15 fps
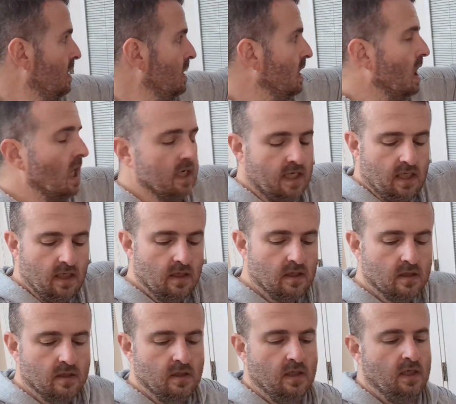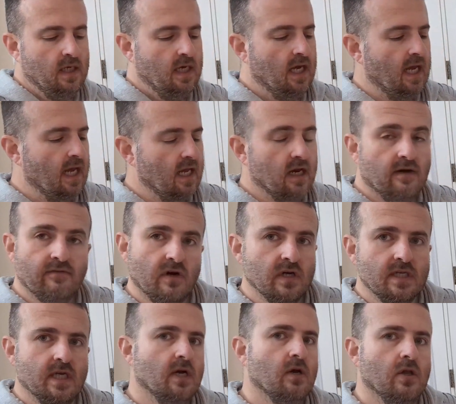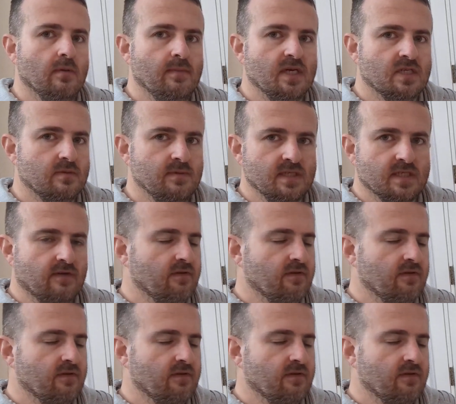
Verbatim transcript: lock here and I've already done all the measurements.